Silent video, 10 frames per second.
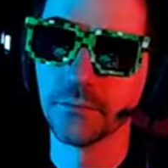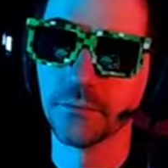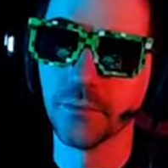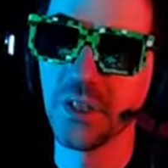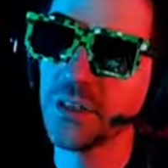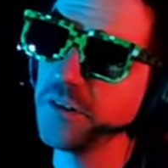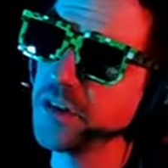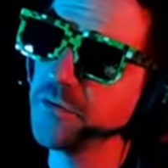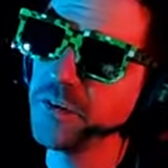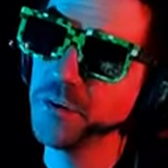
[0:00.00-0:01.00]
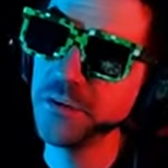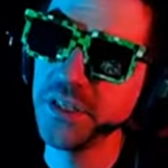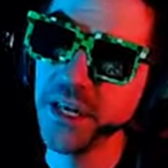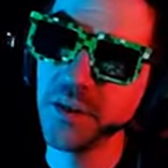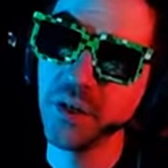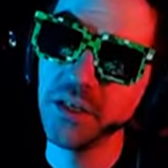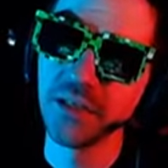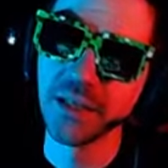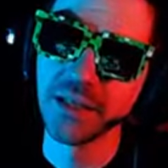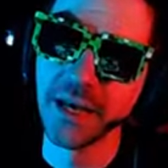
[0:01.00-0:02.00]
But it does confuse the enemies
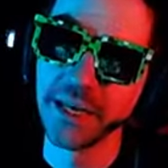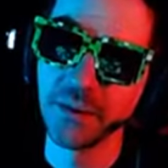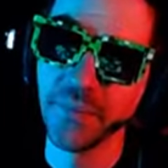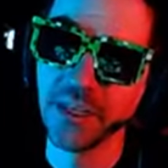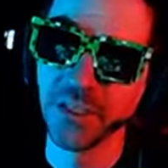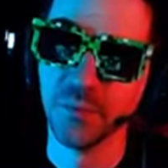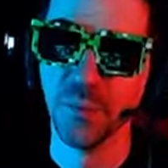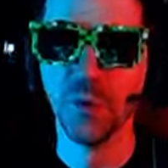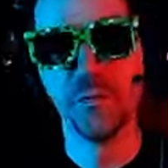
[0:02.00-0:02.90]
and like makes them move